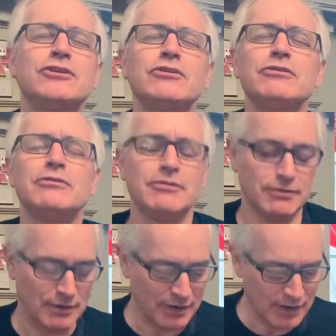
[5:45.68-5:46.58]
2,
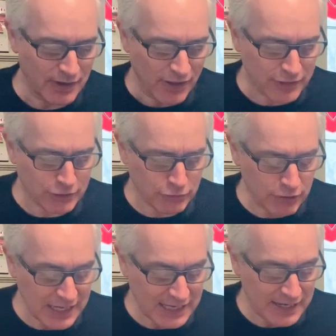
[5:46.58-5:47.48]

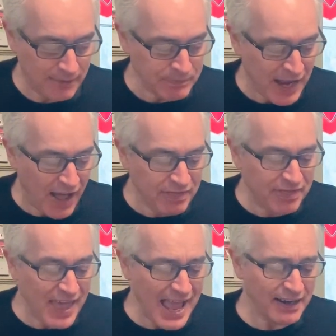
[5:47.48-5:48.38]
3, and
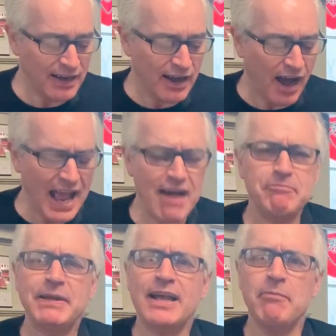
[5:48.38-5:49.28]
then I
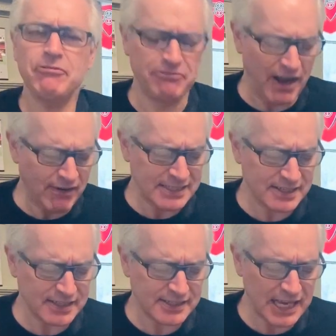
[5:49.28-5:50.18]
have become a very
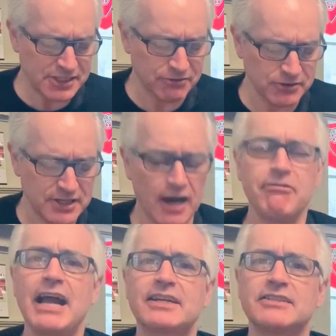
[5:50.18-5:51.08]
successful
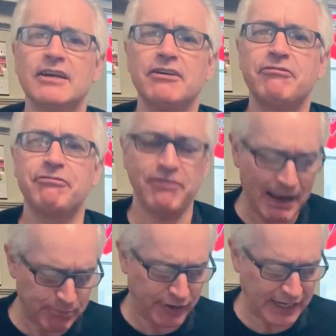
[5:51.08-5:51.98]
director of
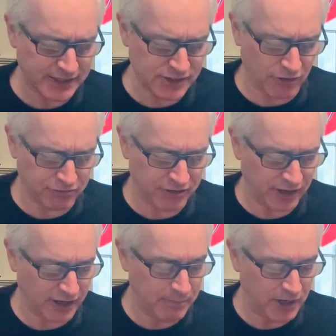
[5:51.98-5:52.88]
fabric softener
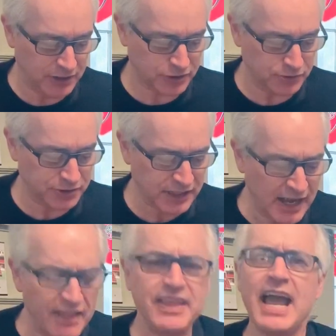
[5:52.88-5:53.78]
commercials.
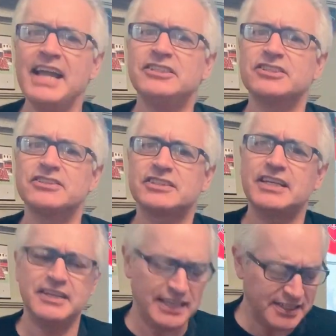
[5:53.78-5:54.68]
The
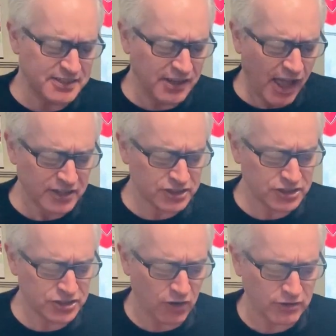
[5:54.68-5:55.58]
agency needs lush
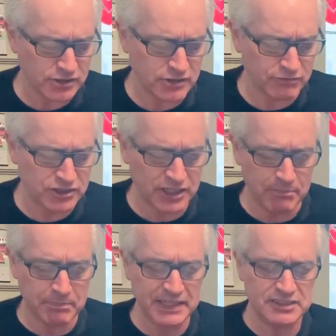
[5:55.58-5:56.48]
shots of
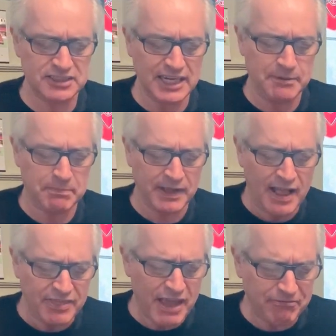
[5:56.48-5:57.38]
jumping sheep.
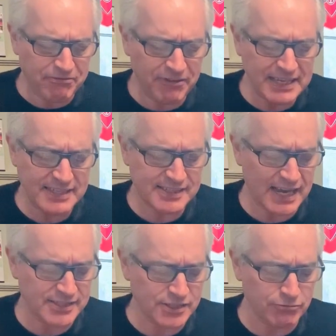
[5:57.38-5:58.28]
Their fleece
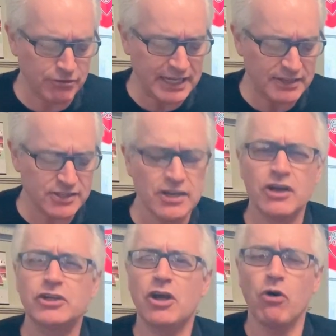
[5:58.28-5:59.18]
has to read as
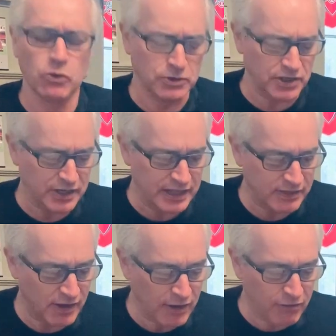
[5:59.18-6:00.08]
golden
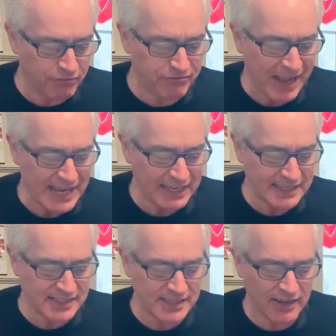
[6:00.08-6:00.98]
in the
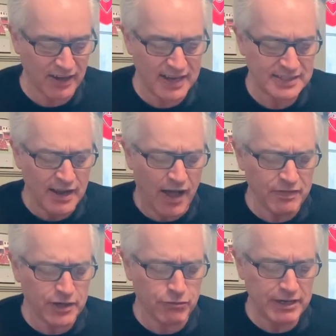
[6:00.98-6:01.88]
failing sunlight,
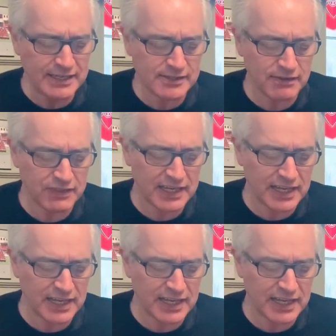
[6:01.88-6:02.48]
and the greens of the